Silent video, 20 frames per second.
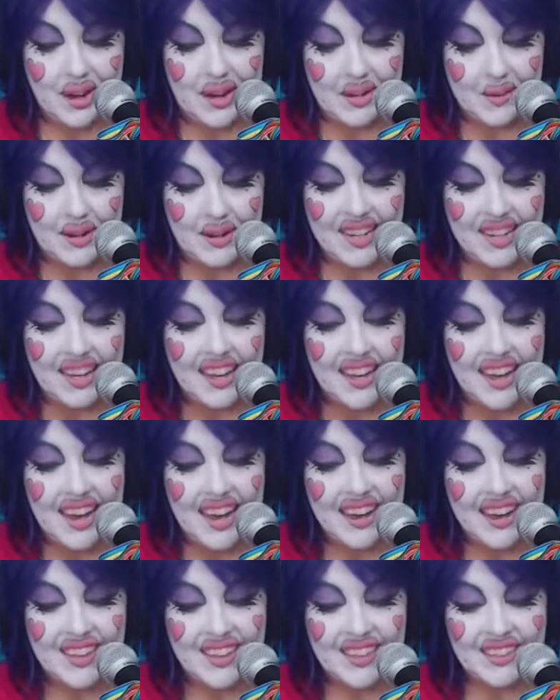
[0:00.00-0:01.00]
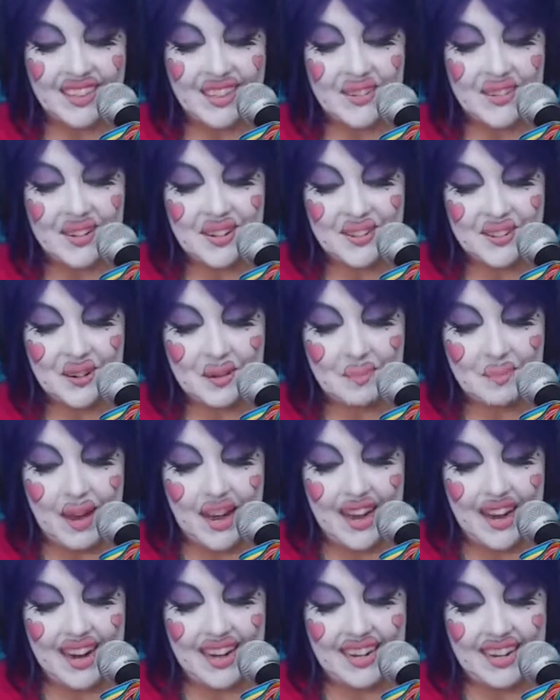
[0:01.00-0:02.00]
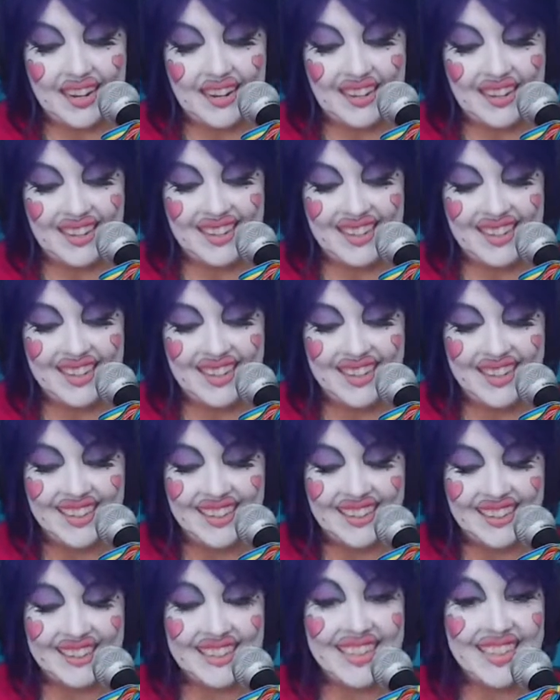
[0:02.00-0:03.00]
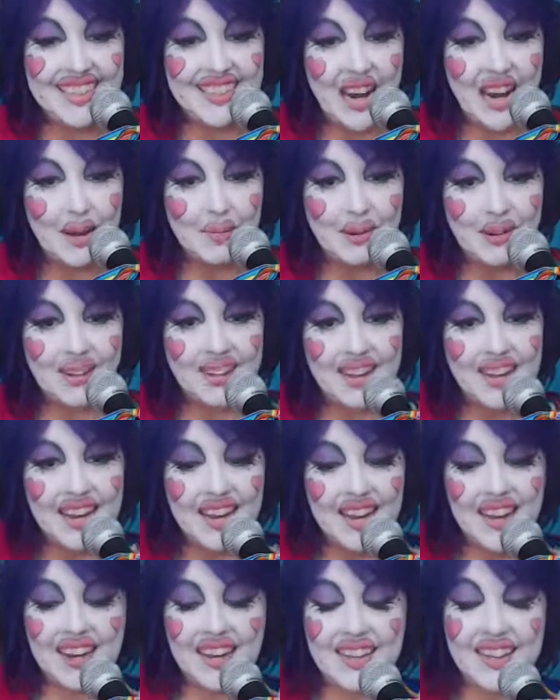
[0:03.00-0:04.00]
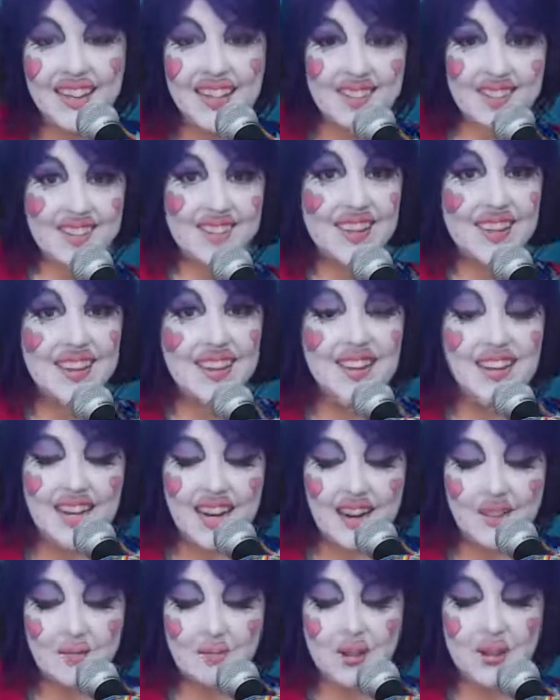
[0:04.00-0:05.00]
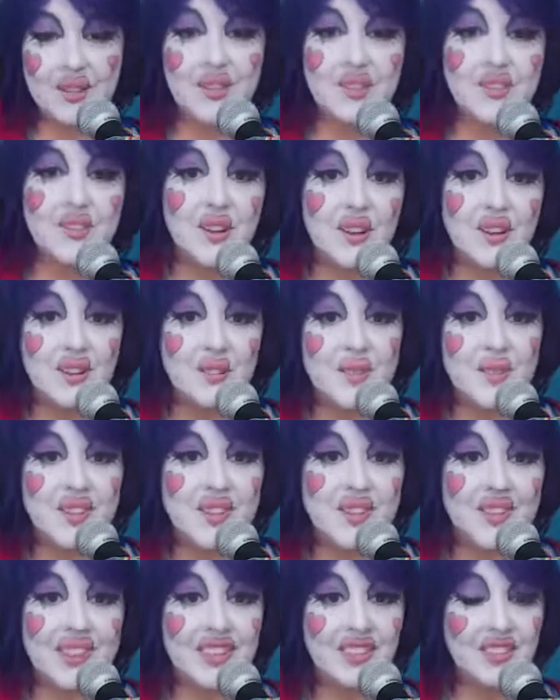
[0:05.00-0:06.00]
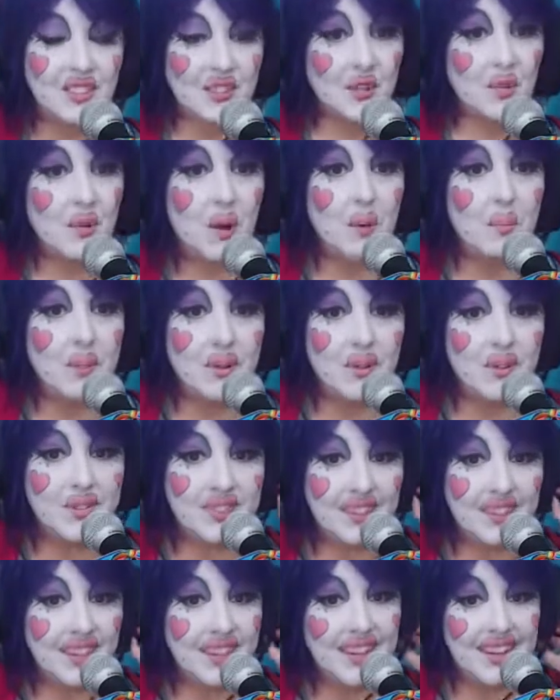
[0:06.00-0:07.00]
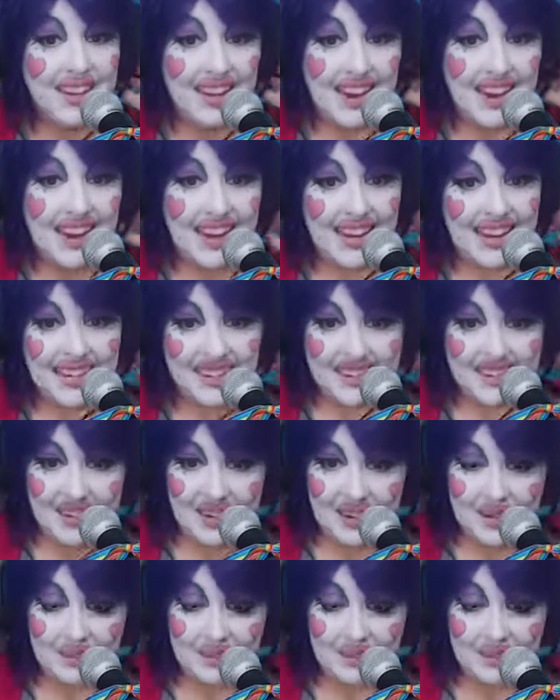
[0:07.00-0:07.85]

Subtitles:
hates me. The lyrics are by Lee Tyberg. This is, again, one of the songs from the Salacious Crumbles. And